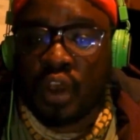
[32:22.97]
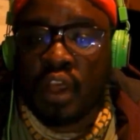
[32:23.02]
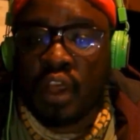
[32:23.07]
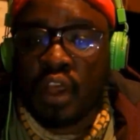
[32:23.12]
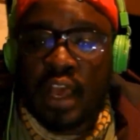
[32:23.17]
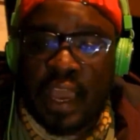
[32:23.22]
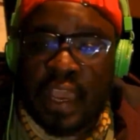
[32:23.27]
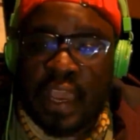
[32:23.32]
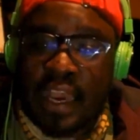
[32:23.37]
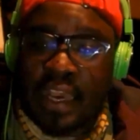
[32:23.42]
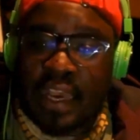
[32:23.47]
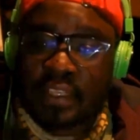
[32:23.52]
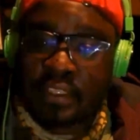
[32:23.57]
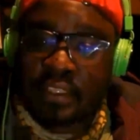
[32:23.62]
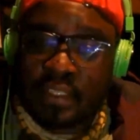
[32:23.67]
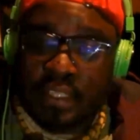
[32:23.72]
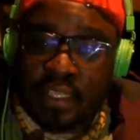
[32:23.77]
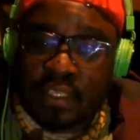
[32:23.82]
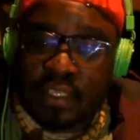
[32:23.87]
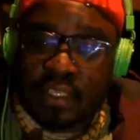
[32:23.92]
I
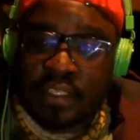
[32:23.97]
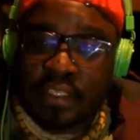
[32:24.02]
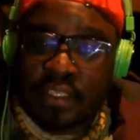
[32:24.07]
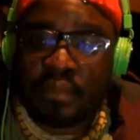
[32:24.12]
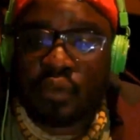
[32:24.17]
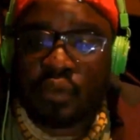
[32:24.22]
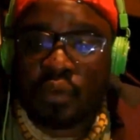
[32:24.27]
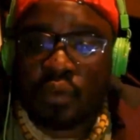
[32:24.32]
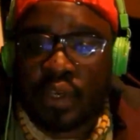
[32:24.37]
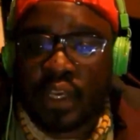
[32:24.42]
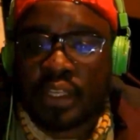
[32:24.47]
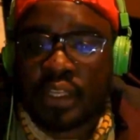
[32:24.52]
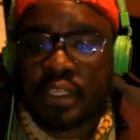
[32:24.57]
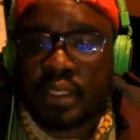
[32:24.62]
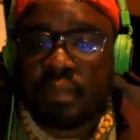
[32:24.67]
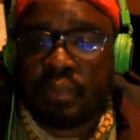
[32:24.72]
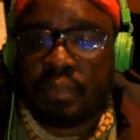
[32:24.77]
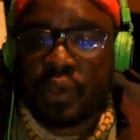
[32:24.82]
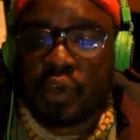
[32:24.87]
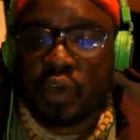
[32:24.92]
assisted him to get it
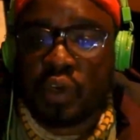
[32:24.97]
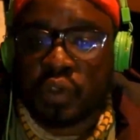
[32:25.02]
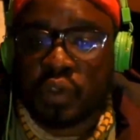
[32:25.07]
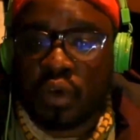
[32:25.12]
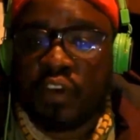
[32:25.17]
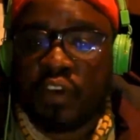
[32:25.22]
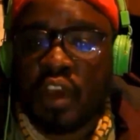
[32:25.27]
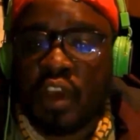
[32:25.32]
because of